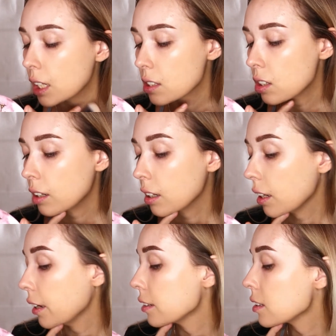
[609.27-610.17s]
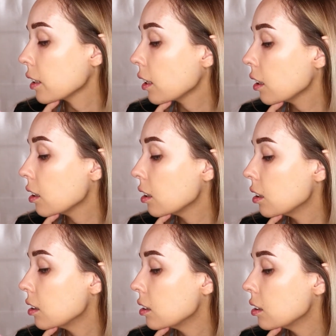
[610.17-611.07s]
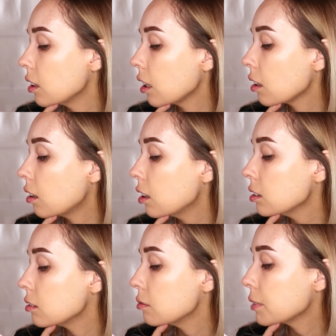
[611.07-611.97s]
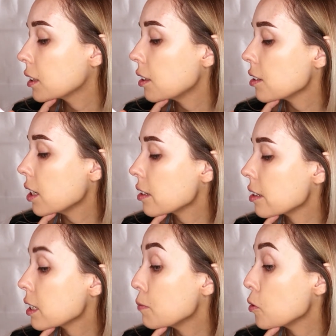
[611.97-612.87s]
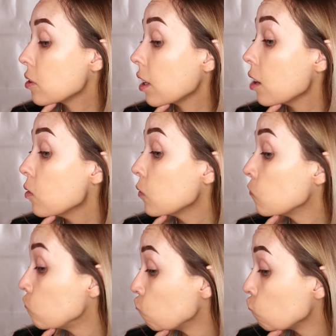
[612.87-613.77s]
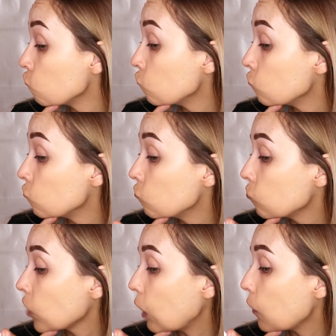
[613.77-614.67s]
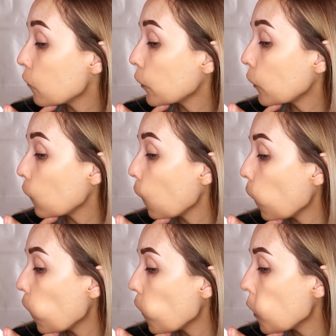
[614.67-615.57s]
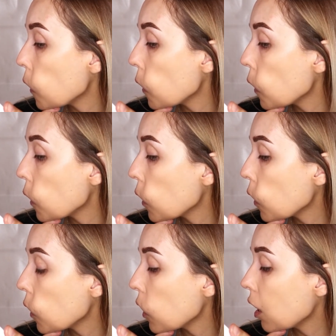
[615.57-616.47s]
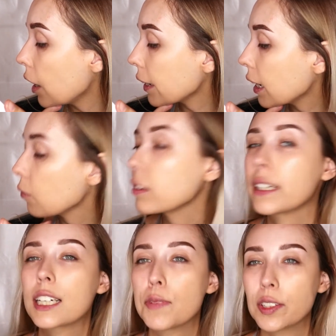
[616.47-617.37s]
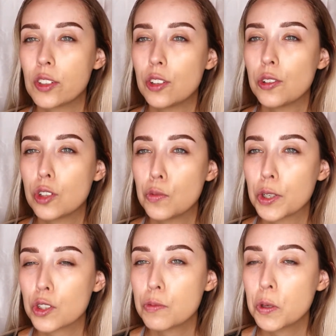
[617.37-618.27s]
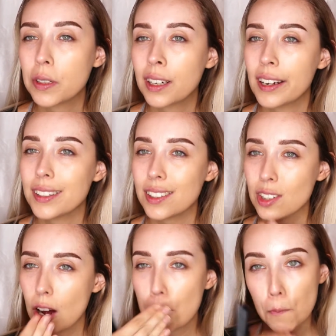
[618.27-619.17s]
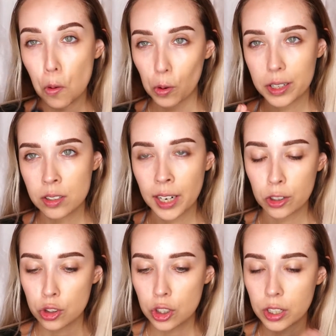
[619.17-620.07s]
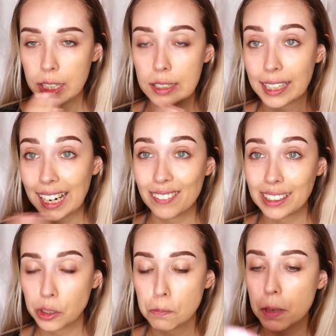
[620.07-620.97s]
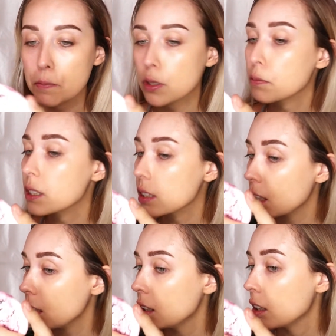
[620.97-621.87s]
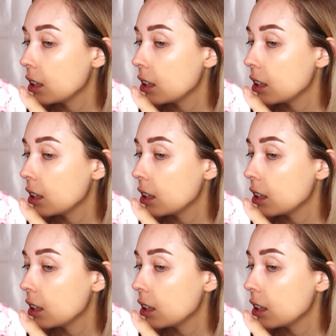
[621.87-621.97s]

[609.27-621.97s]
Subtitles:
It's not enhancing it at all, but it also hasn't smoothed it out. However, I can't really expect it to do too much smoothing because it's not porous texture. It's like I have like little bumps on my skin.